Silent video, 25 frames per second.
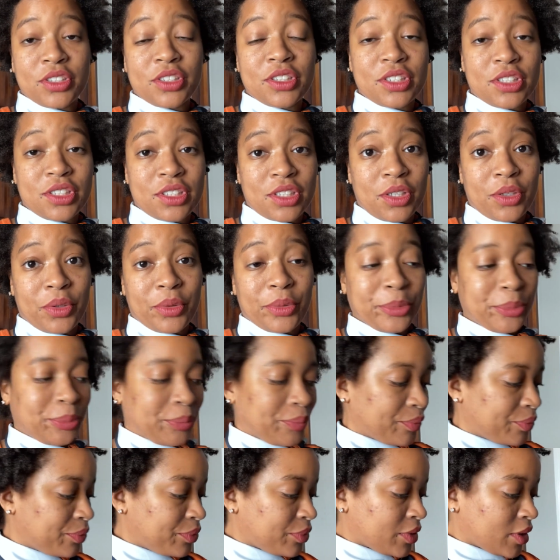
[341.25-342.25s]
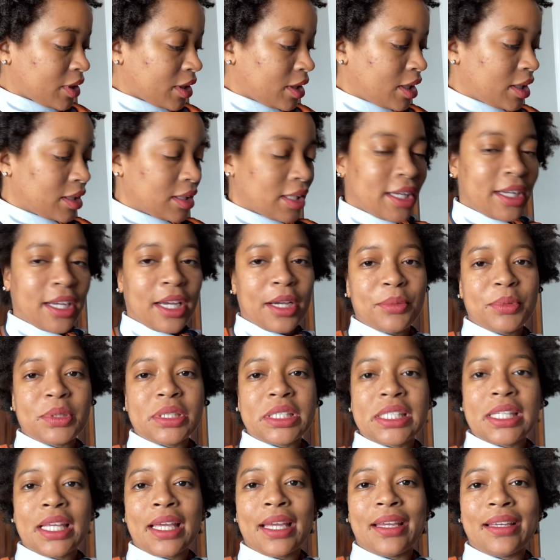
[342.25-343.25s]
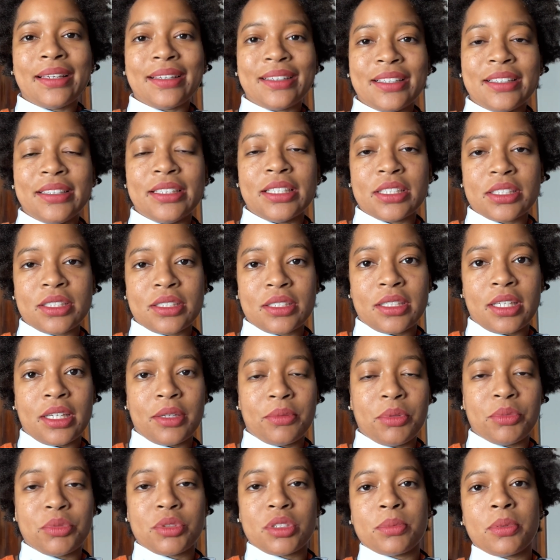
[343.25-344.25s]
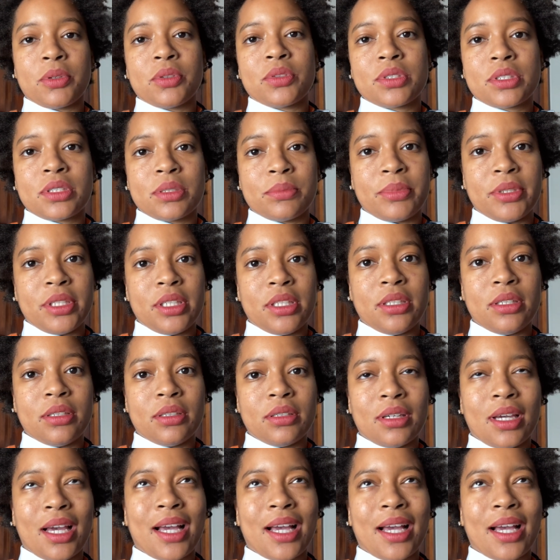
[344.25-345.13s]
So, like I was saying yesterday, we were supposed to be,